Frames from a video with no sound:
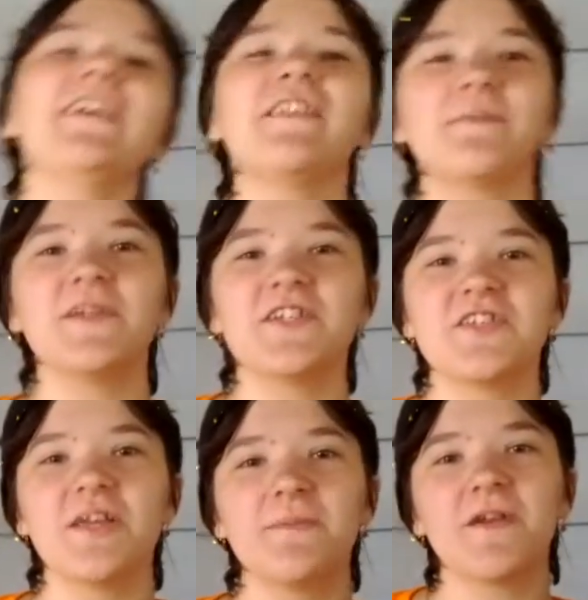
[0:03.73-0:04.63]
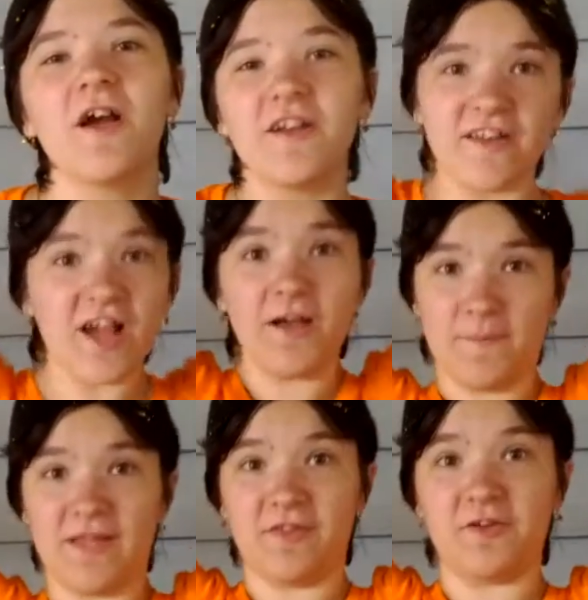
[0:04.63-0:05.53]
it's me, JBR, not
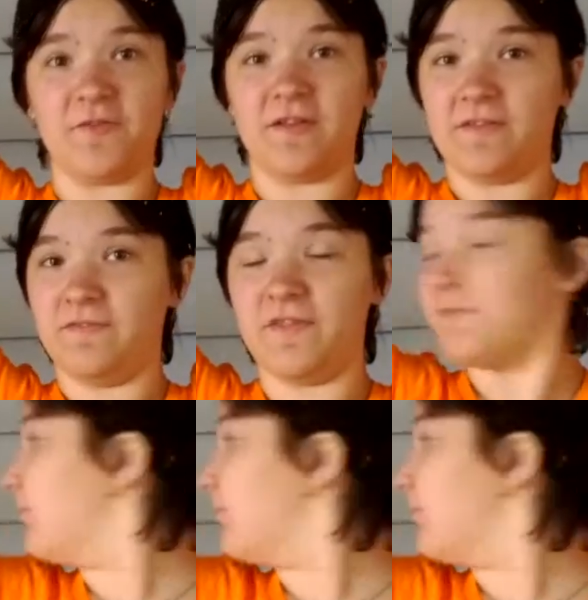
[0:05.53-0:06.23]
my uh, lo